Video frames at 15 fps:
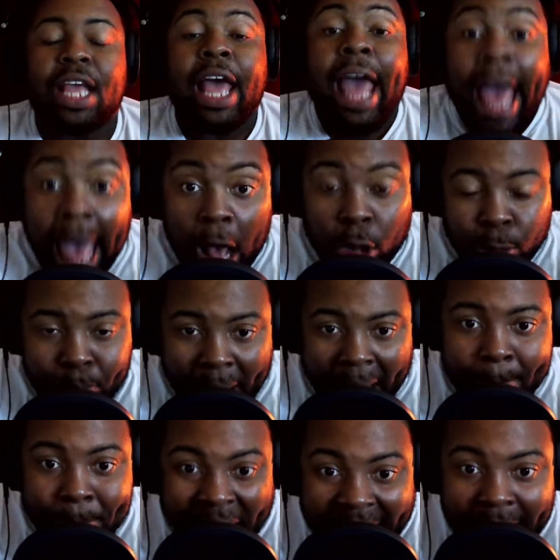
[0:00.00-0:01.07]
Held by
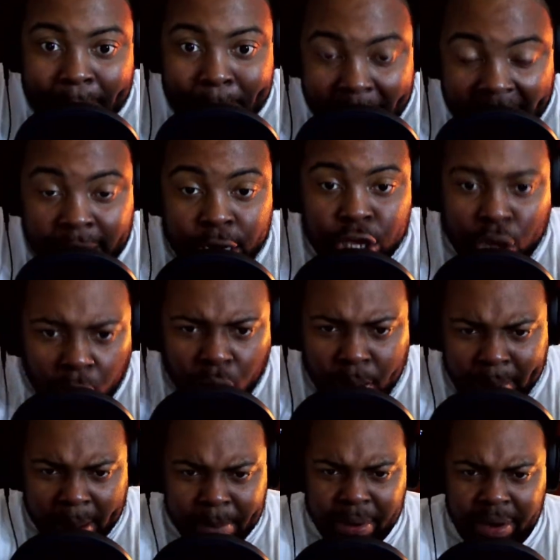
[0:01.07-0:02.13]
Peyton Manning. You'll
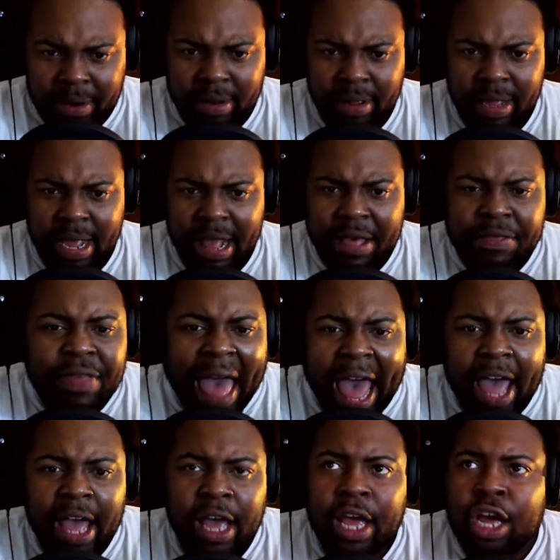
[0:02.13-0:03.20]
remember
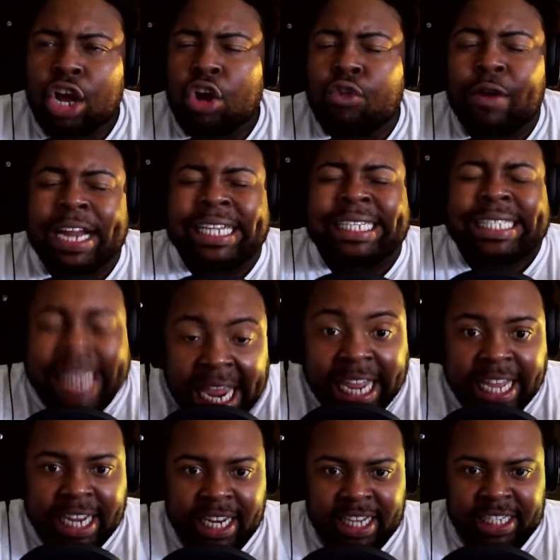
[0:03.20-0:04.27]
that
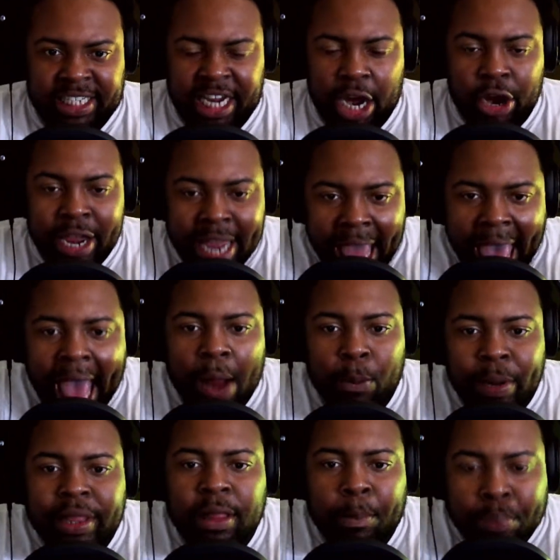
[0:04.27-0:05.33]
ridiculous year he had
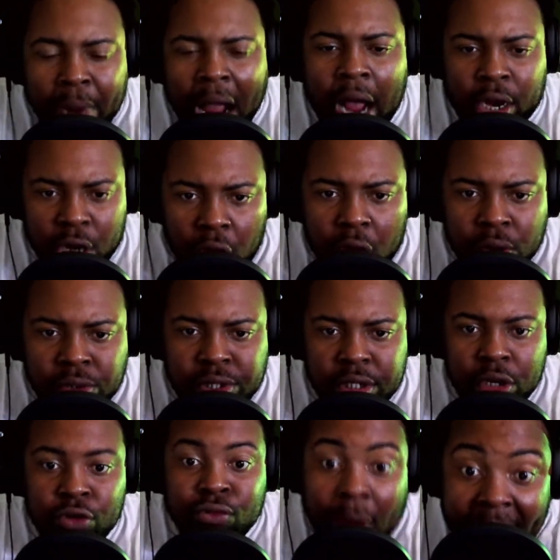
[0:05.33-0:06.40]
with the Broncos,
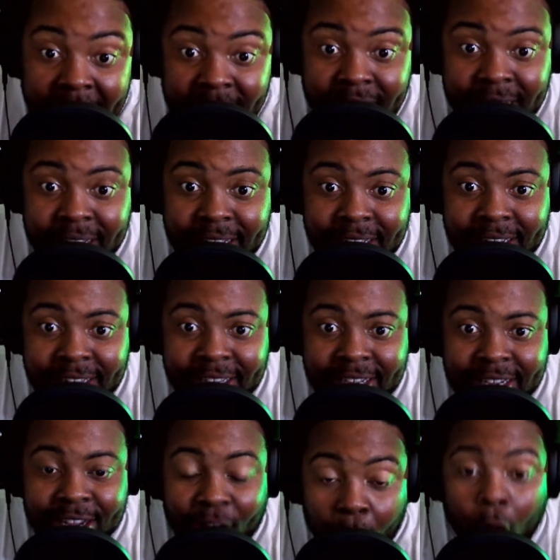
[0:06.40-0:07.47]
right?
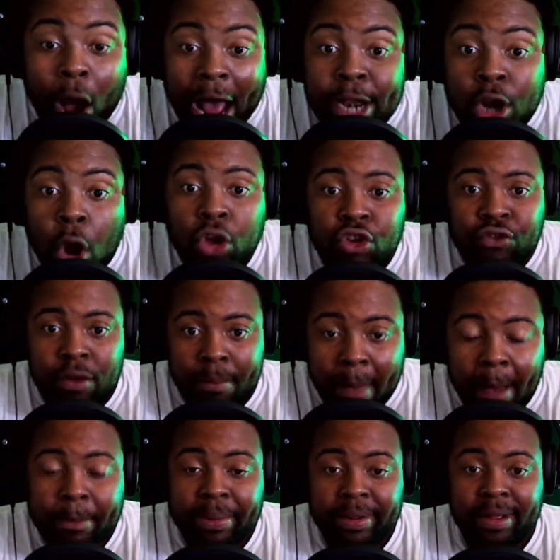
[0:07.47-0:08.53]
Oh, I know you
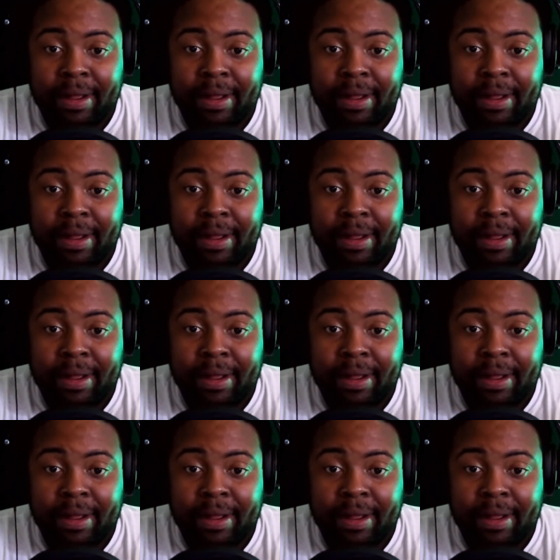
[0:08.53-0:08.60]
remember.